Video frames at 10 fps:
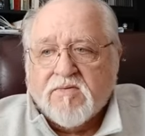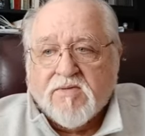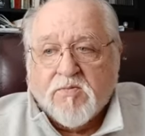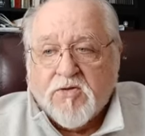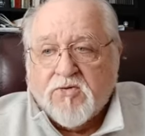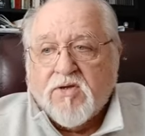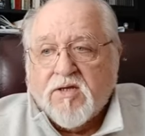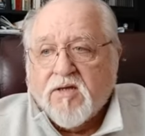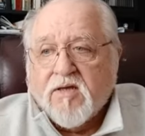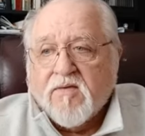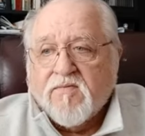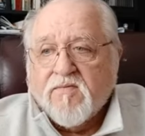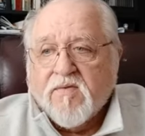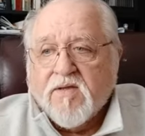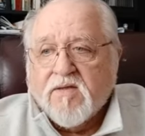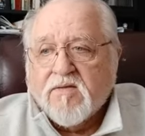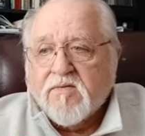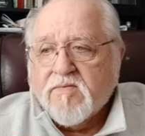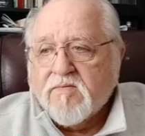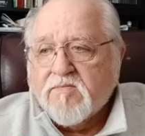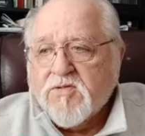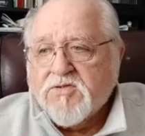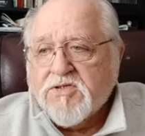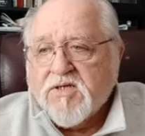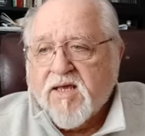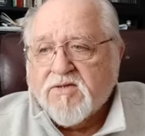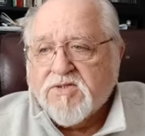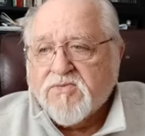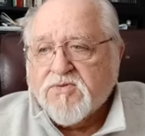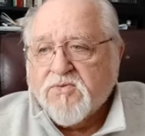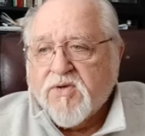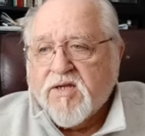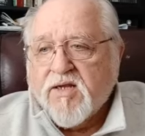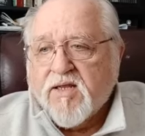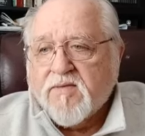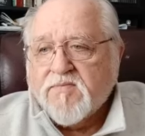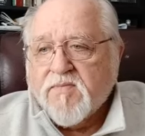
the beauty of the music as it was written